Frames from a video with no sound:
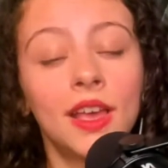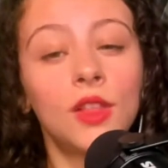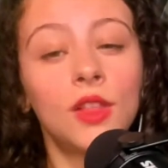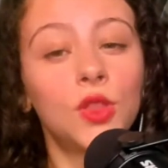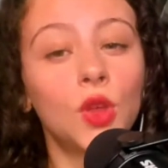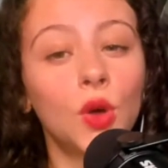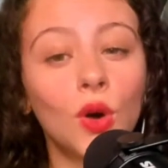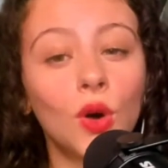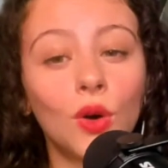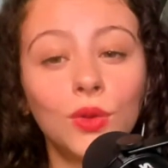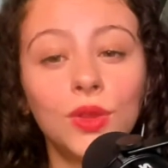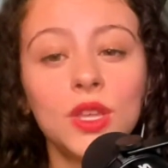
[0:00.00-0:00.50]

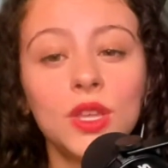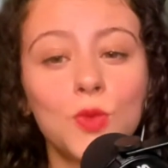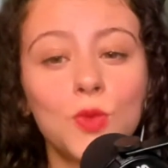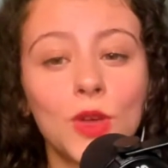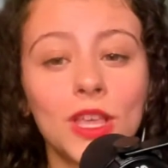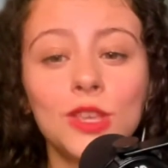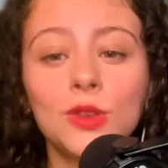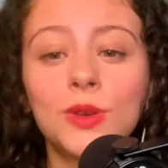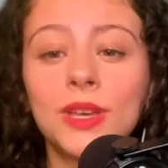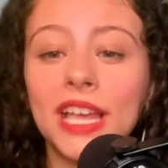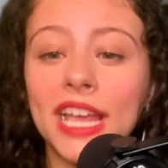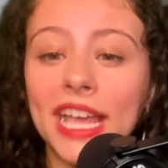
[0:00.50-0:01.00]
The only way
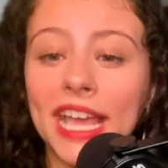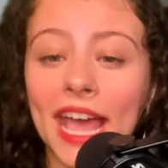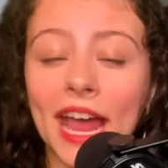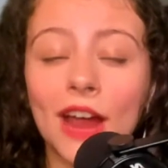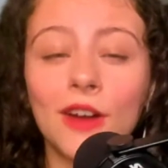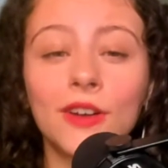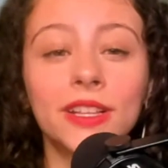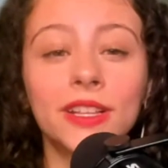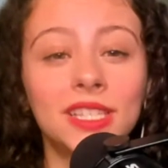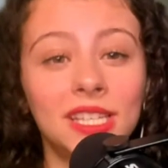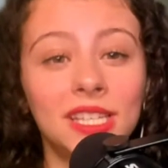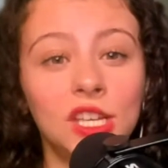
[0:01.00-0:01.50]
you can
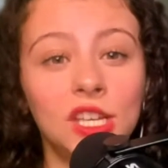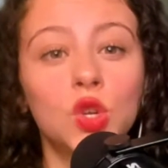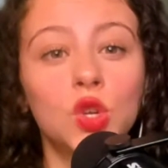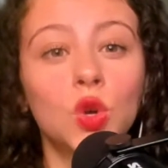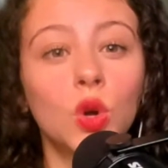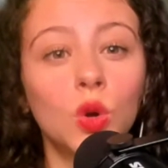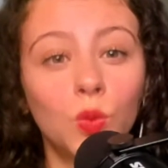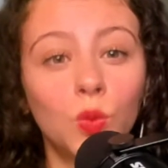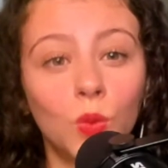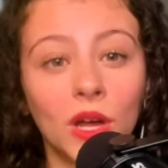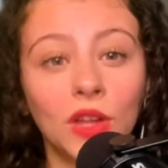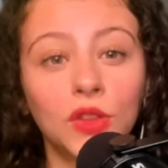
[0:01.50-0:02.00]
guarantee
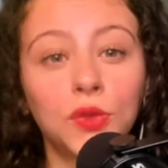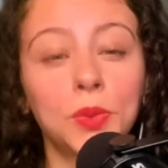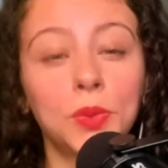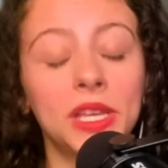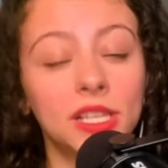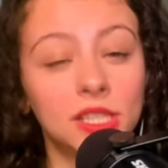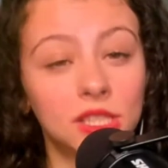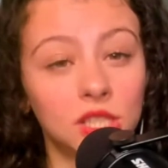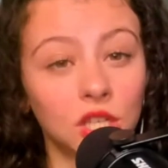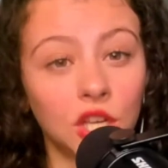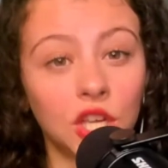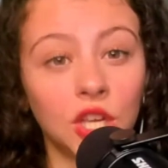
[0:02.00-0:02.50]
your wealth being
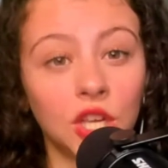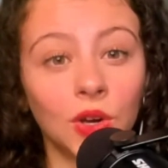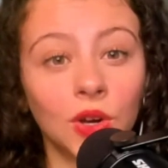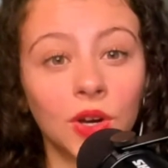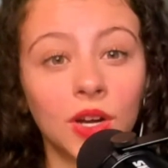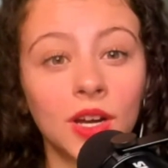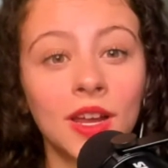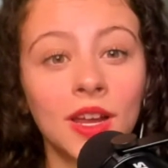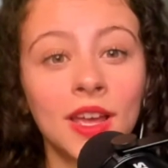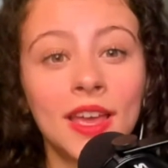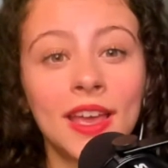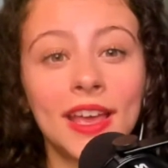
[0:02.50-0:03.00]

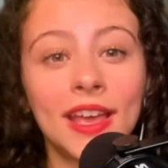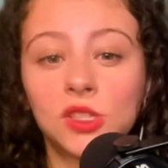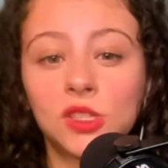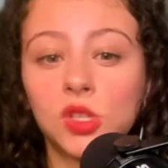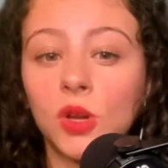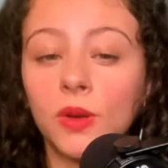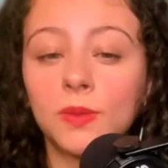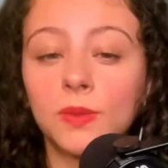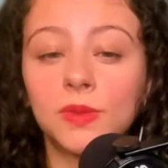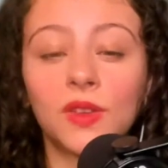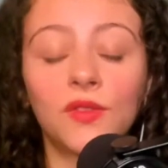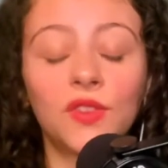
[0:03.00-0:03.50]
secure in
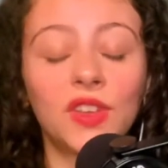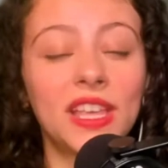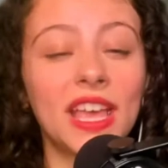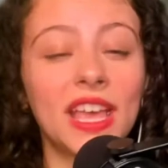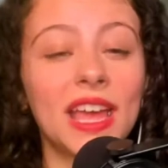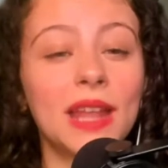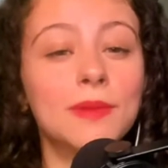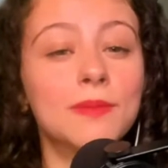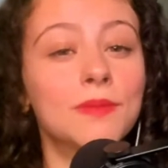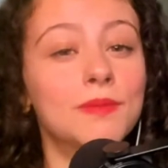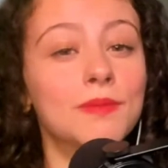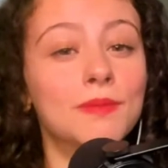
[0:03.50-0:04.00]
terms of,
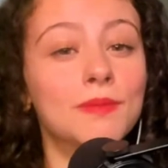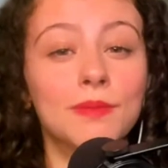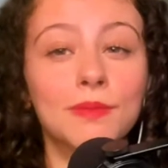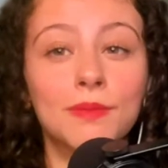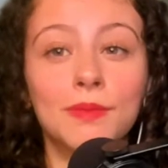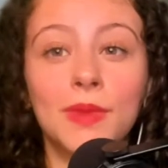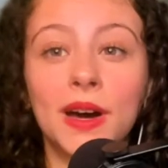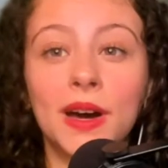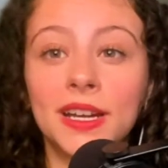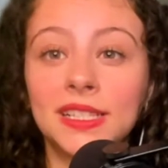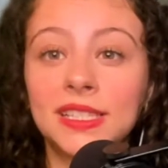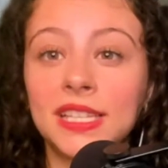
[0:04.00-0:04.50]
again,
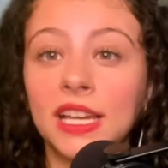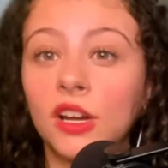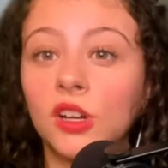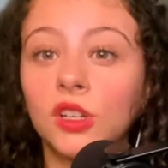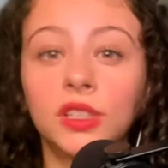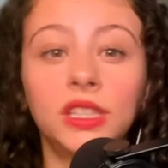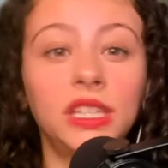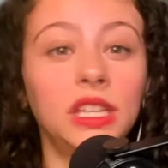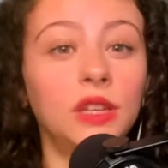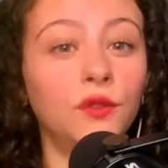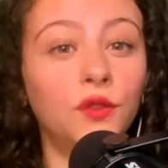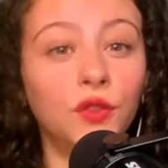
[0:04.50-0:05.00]

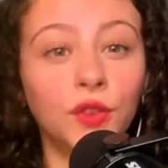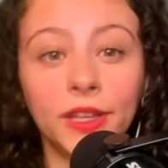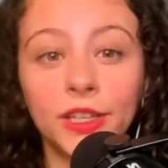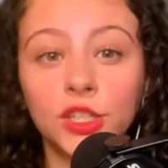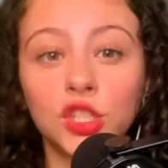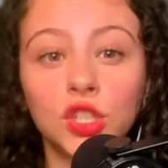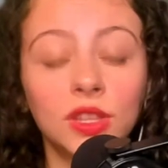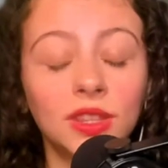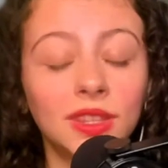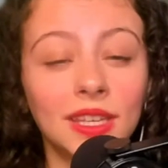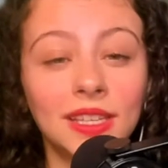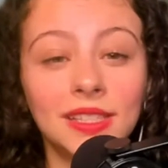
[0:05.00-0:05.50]
monetarily,
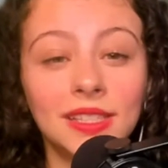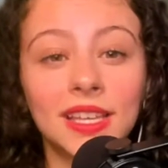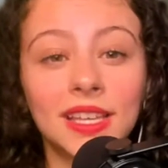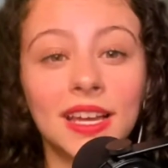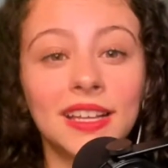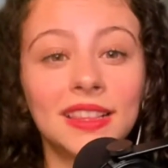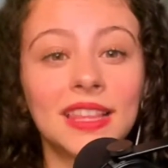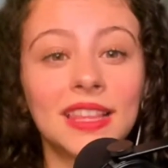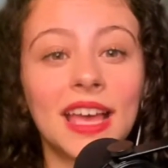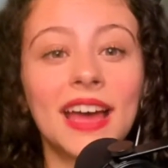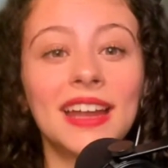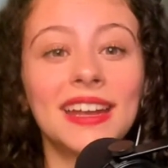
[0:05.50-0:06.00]
inflation, things
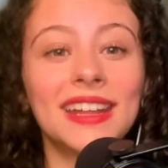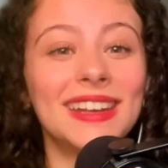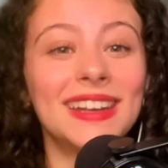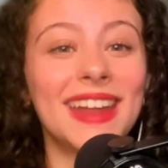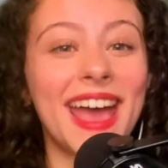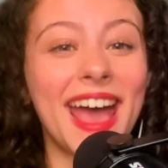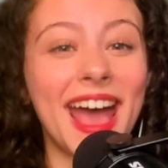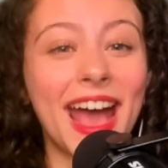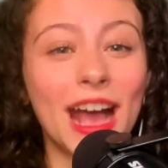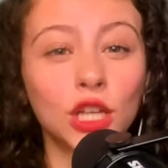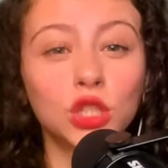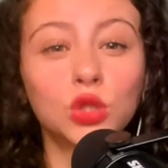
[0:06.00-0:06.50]
like that, and
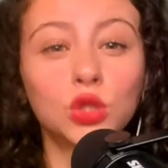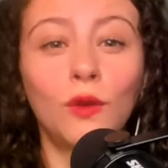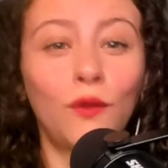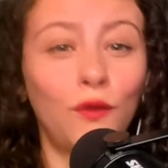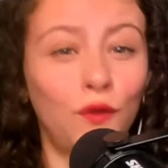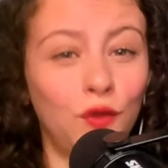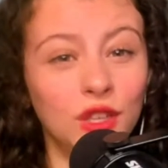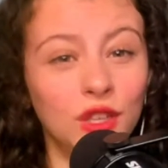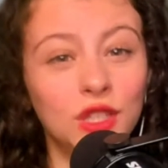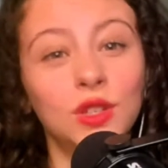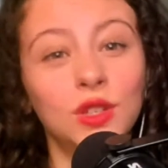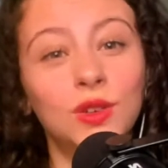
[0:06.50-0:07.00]
actual
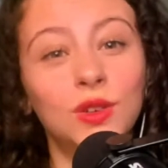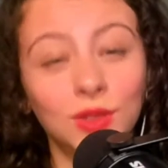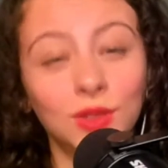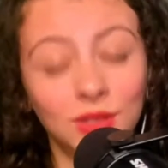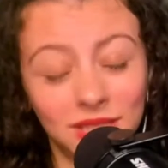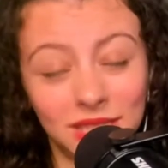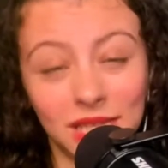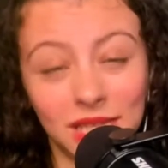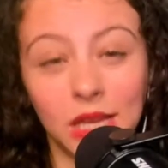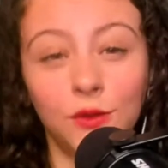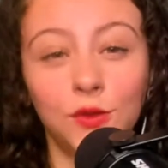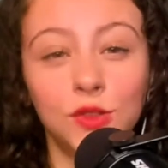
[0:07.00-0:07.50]
physical
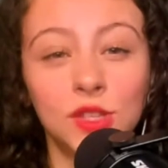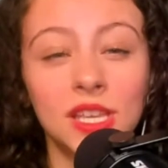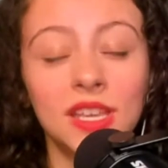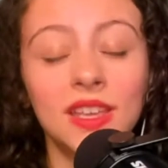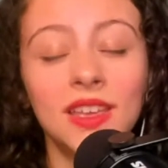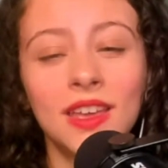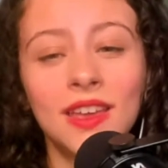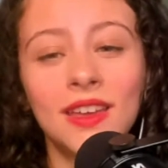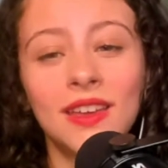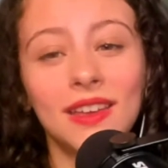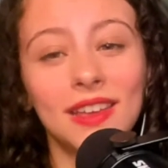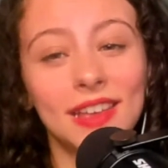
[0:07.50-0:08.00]
safety
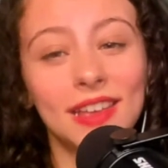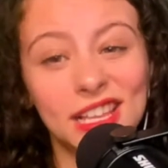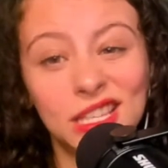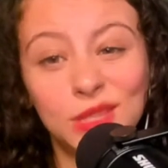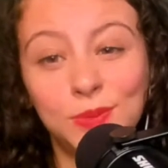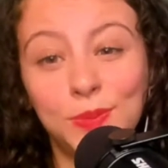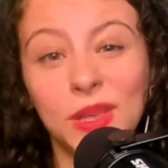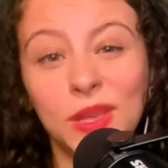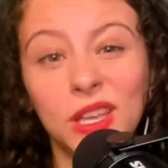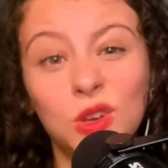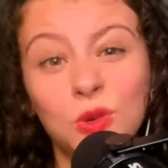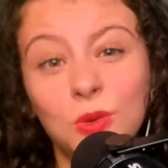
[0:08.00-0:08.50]
is
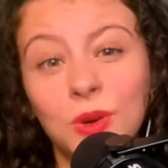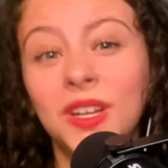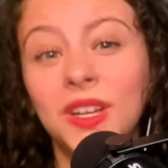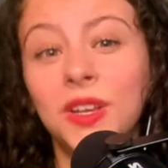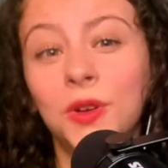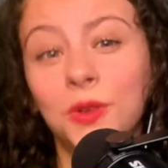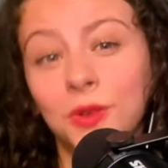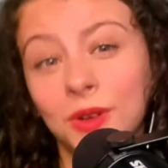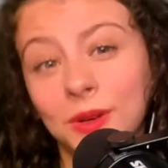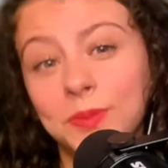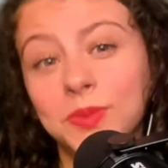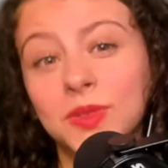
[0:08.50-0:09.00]
Bitcoin and
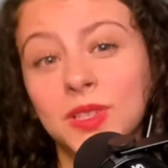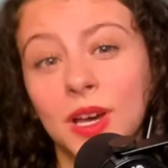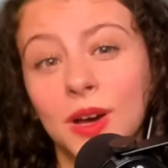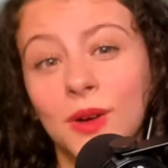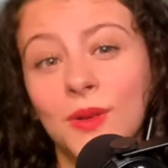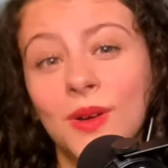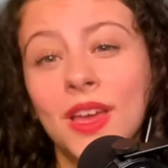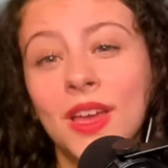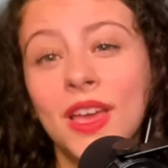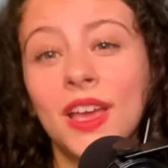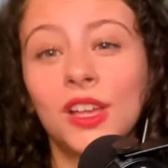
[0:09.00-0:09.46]
crypto.